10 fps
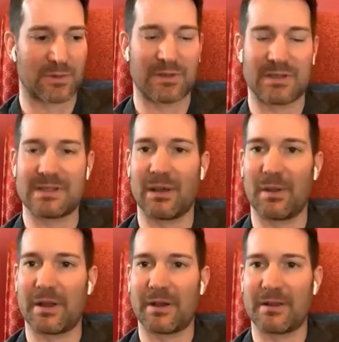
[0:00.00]

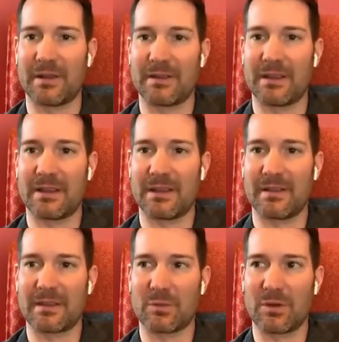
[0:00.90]
intel there that
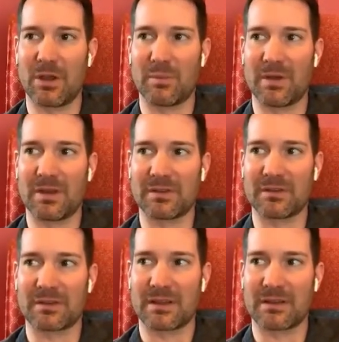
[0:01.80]
I think will help us
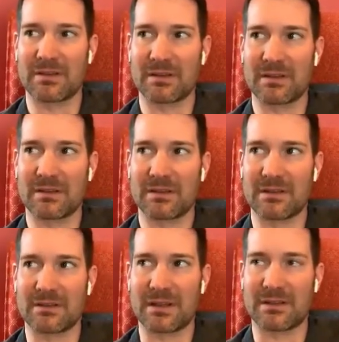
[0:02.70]
as
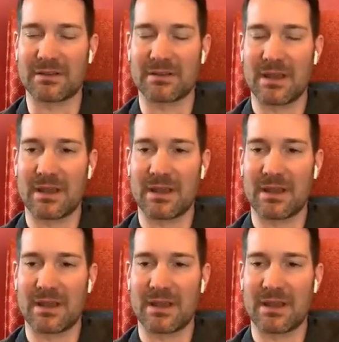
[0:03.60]
dentists.